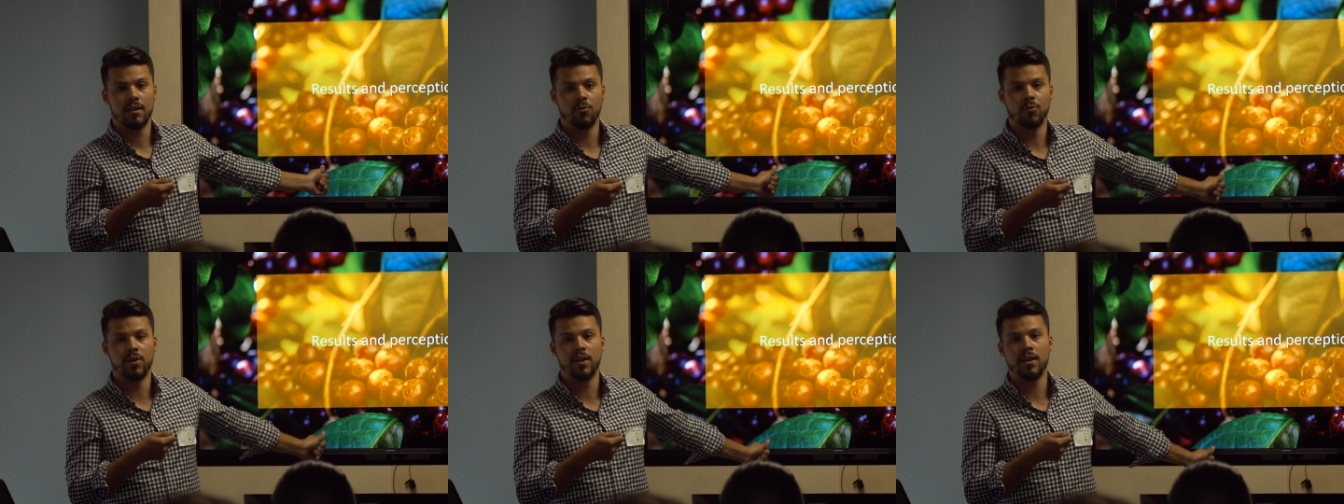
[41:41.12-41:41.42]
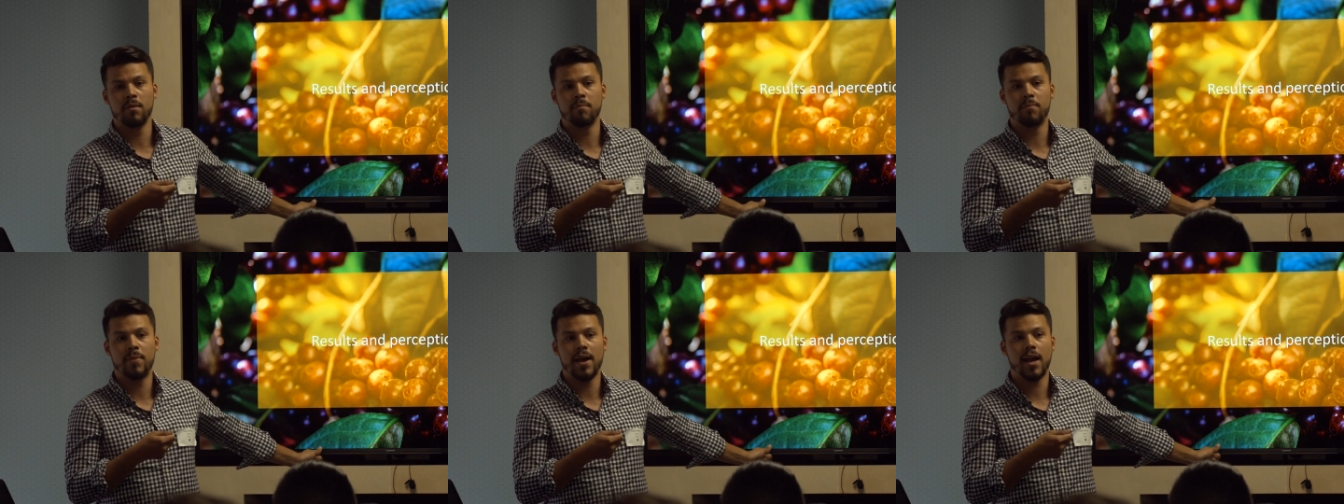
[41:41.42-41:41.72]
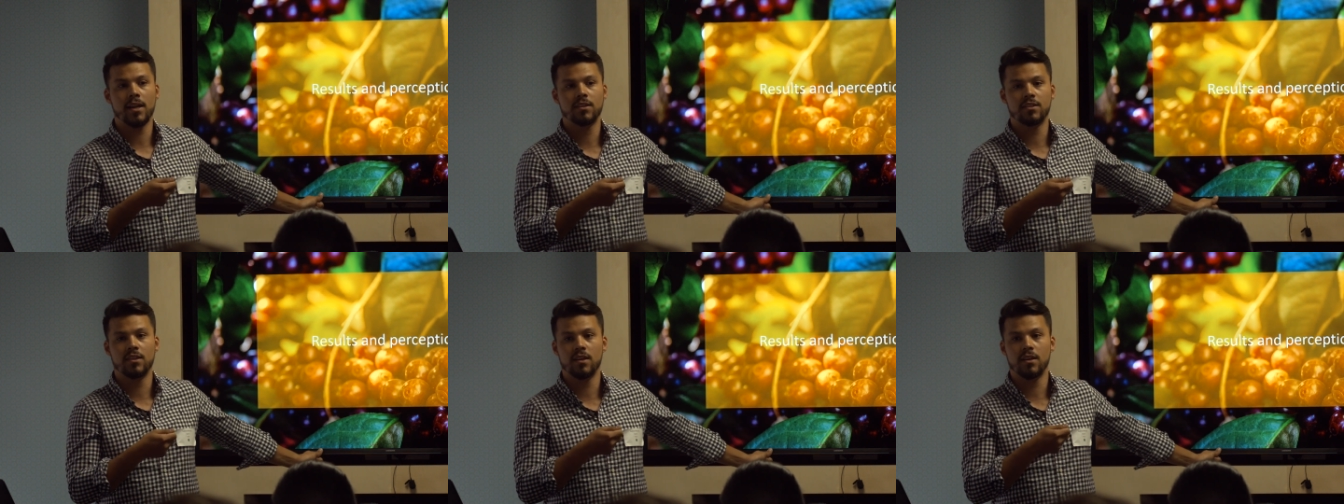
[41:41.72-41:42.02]
really
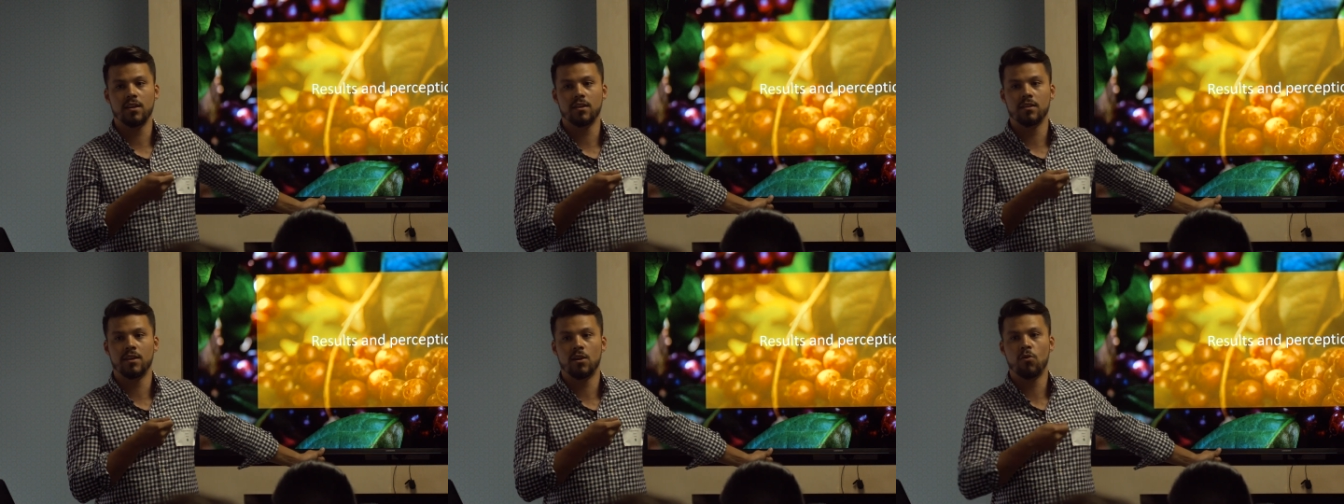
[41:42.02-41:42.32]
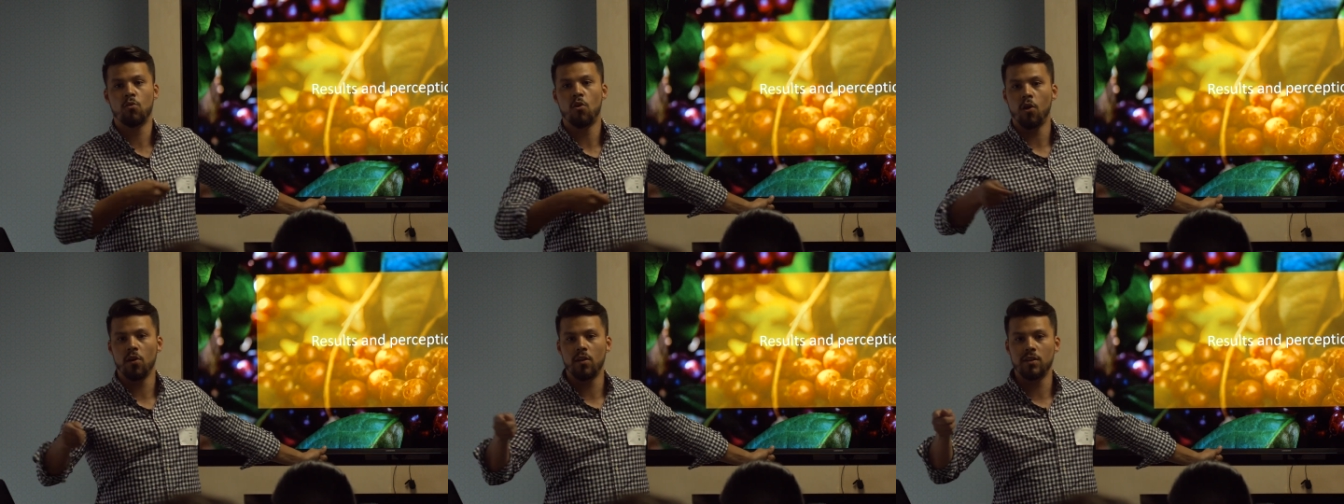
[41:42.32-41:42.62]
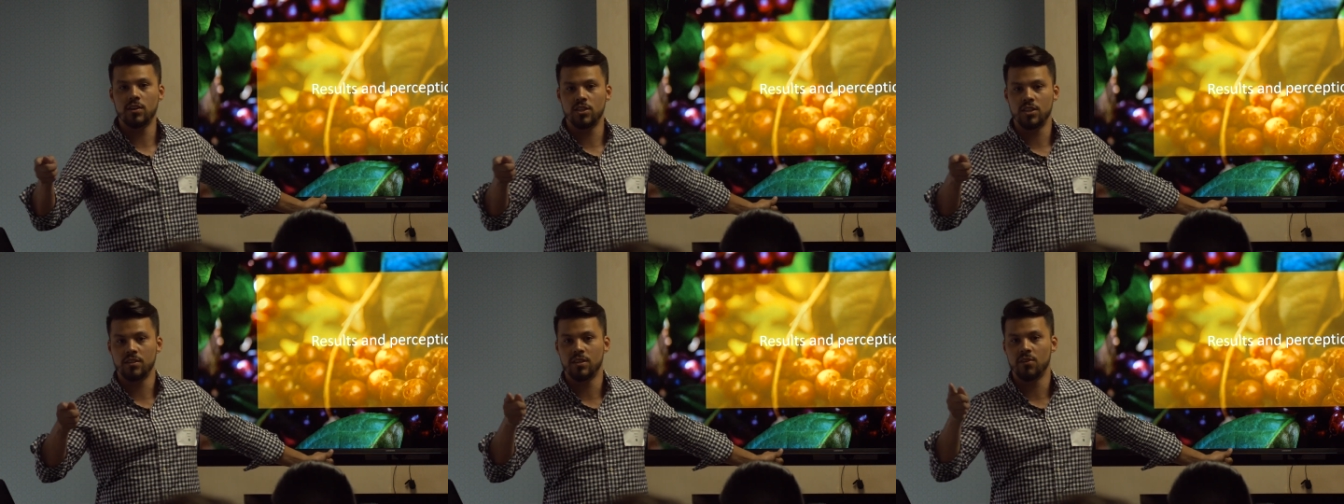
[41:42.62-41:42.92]
impacting the
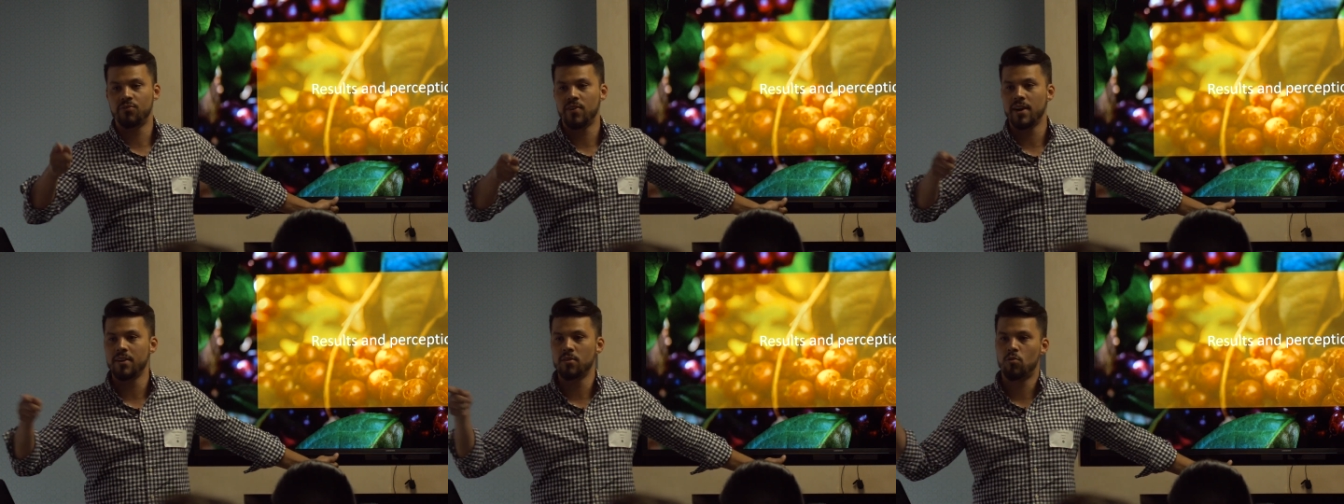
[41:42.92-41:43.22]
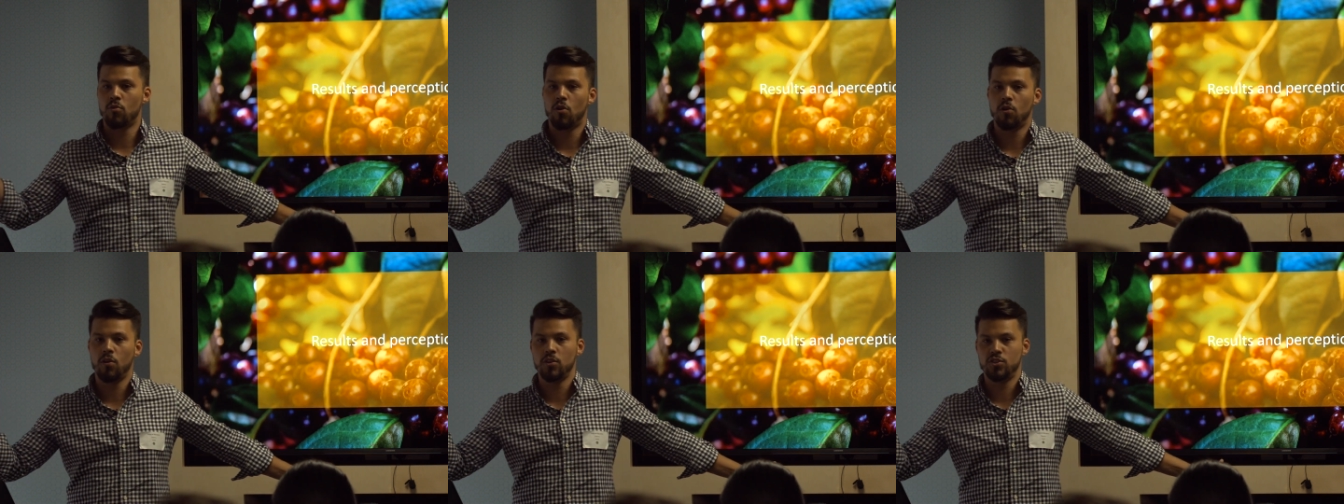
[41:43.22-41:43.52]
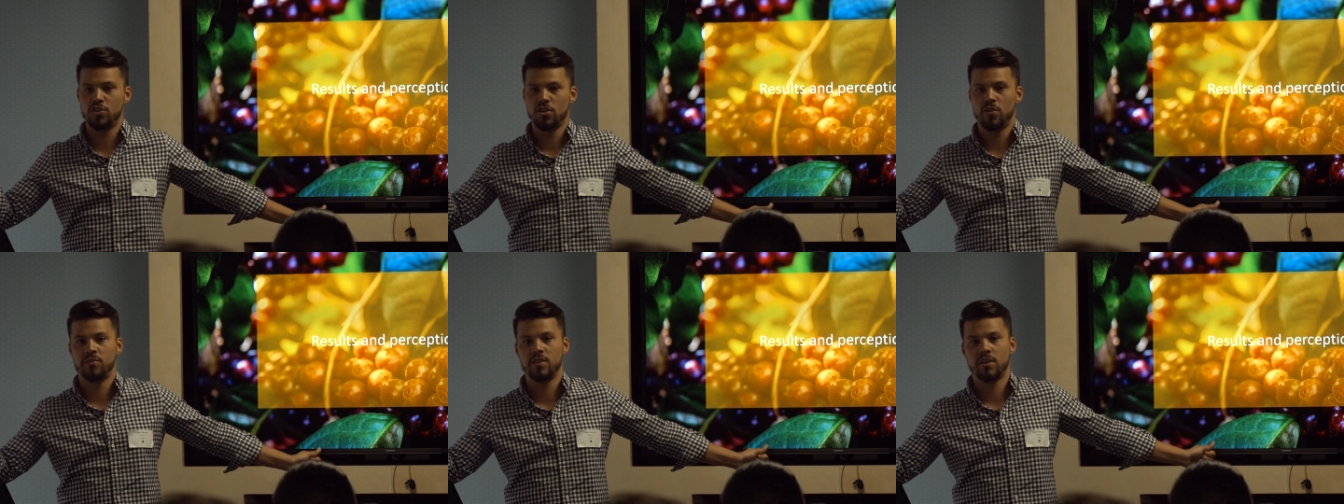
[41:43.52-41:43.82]
quality, the final
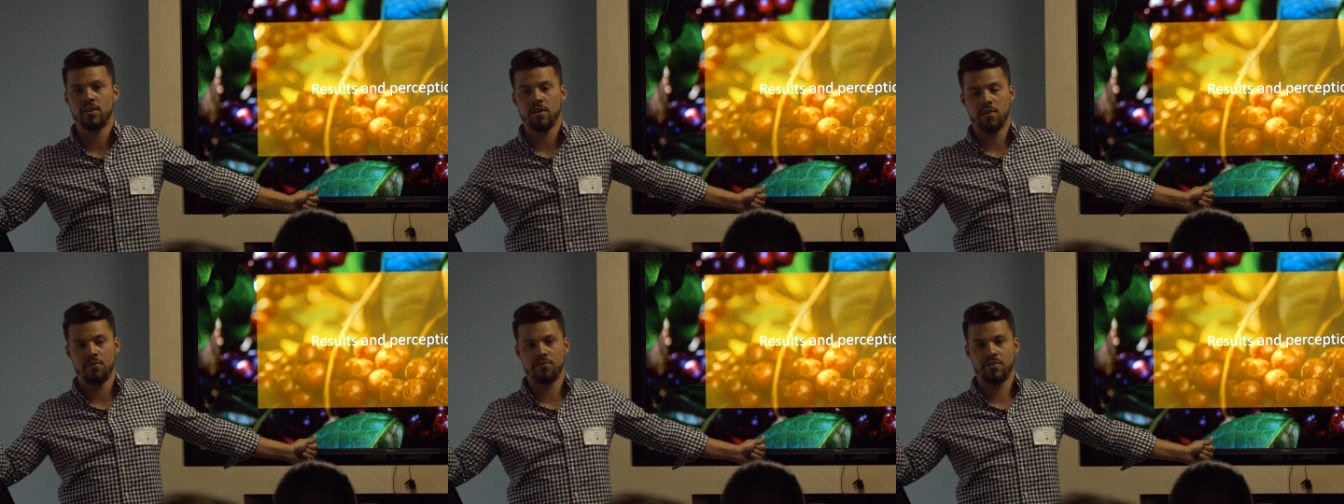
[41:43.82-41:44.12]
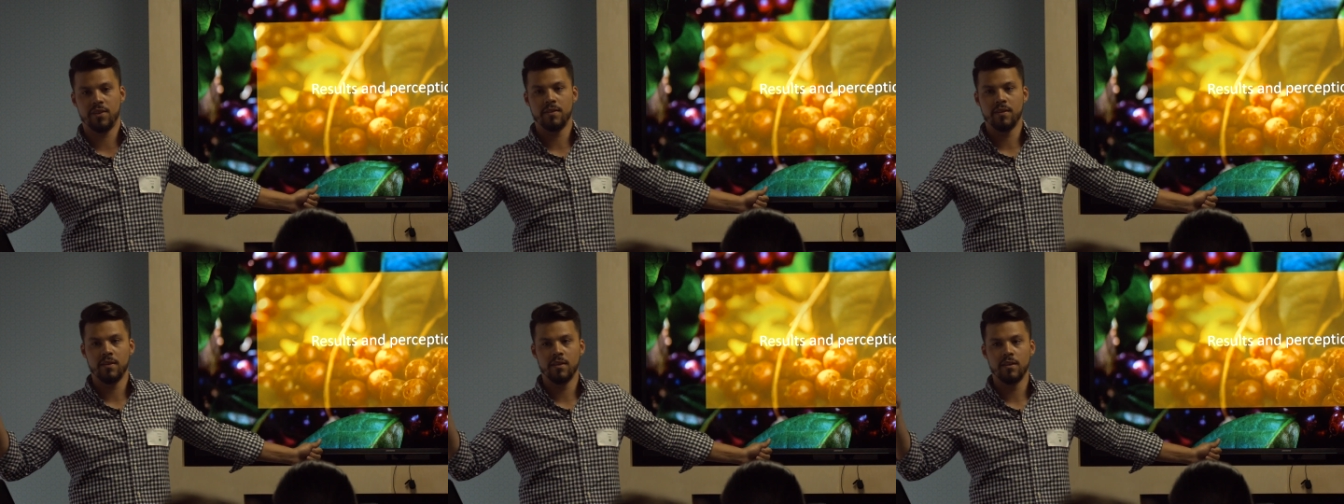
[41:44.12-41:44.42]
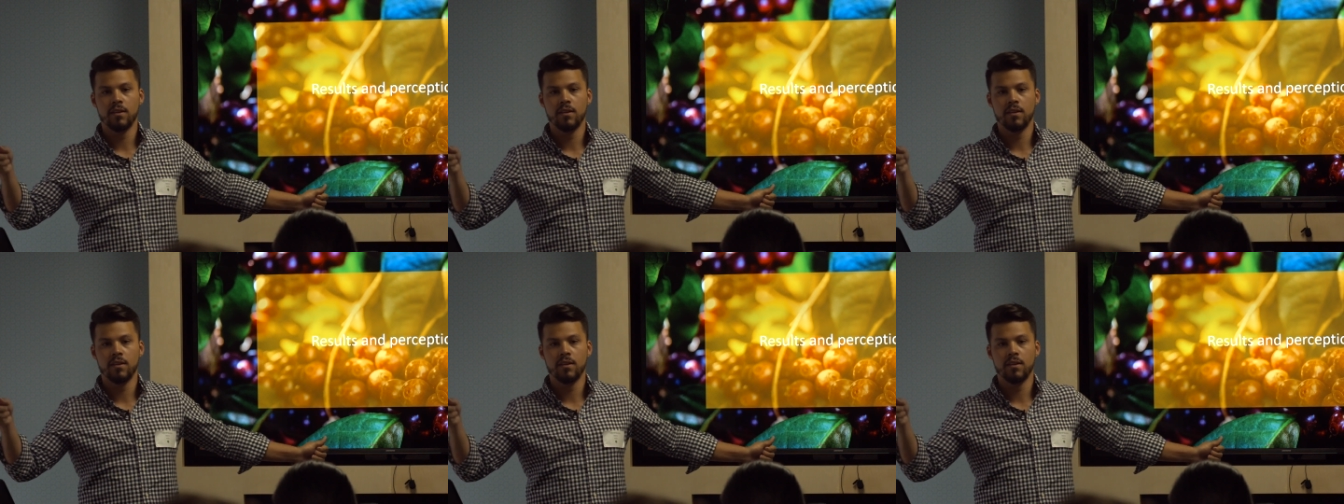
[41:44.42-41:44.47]
quality of the coffee?